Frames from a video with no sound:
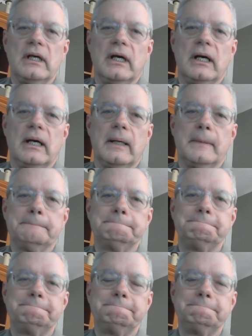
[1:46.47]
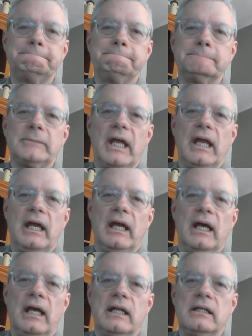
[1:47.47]
Um,
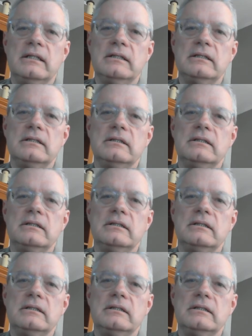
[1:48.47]
and